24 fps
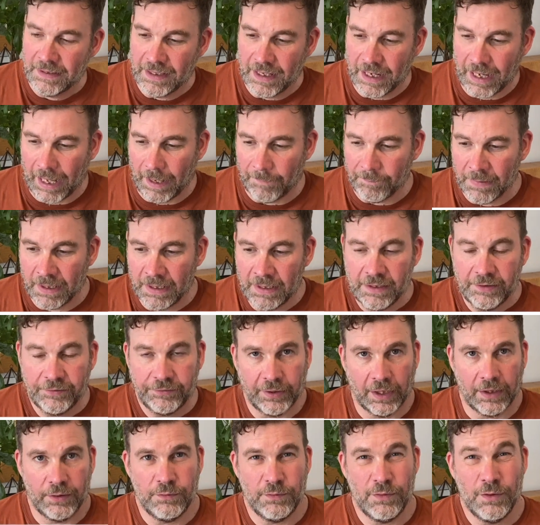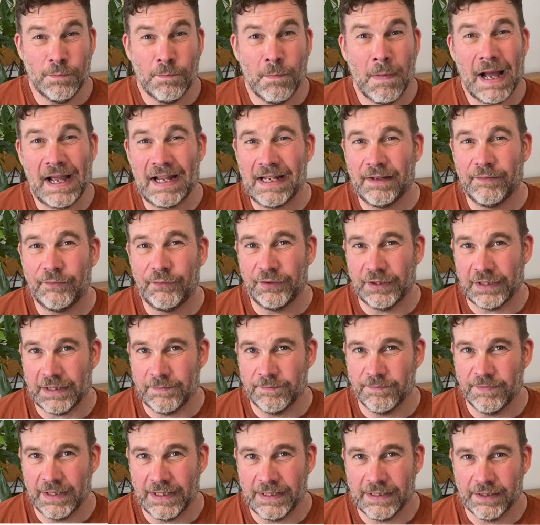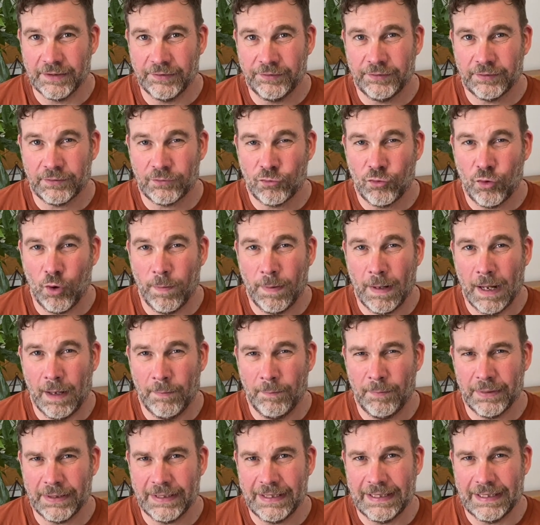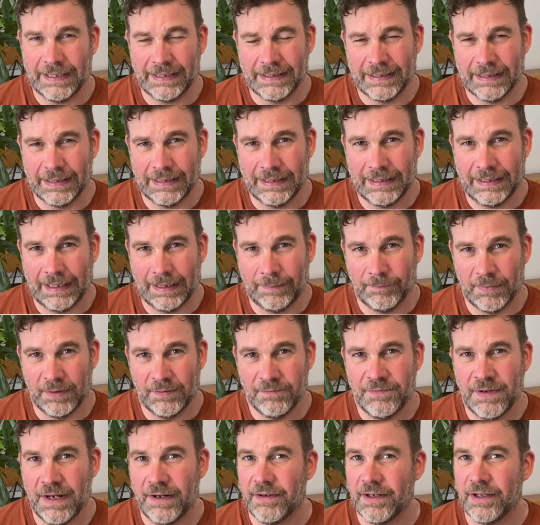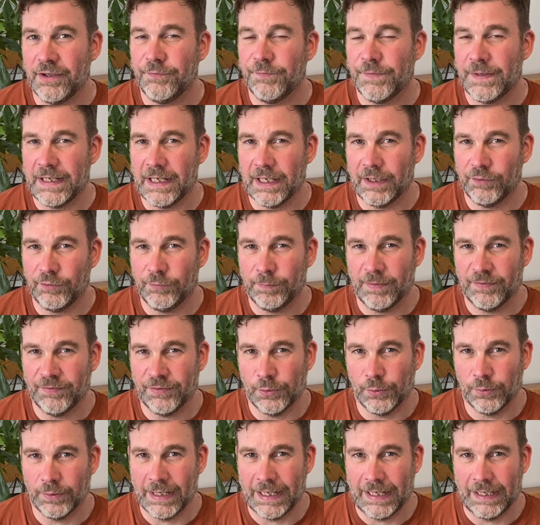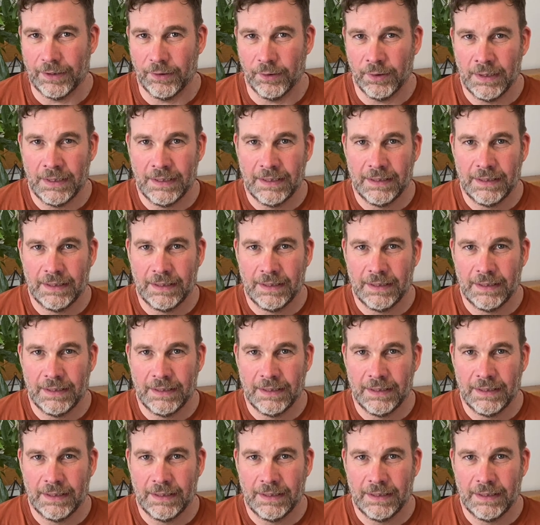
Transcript: Um, so you may have seen Venus crop up in um, various videos before now.